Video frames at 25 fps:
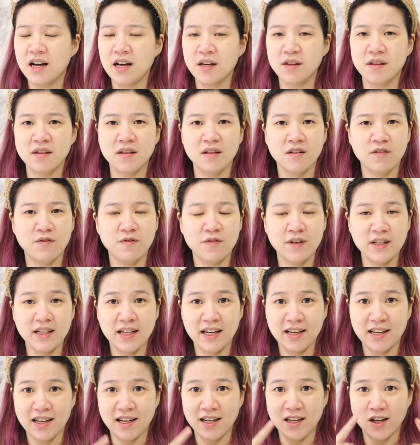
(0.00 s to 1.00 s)
I still feel
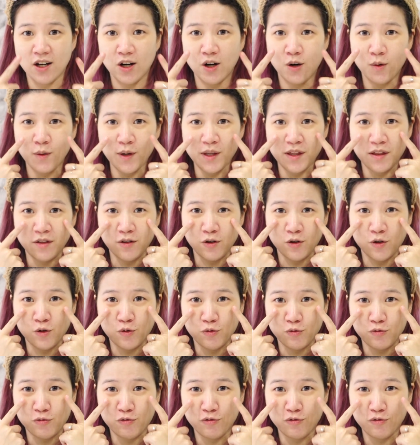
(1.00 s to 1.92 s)
like I always look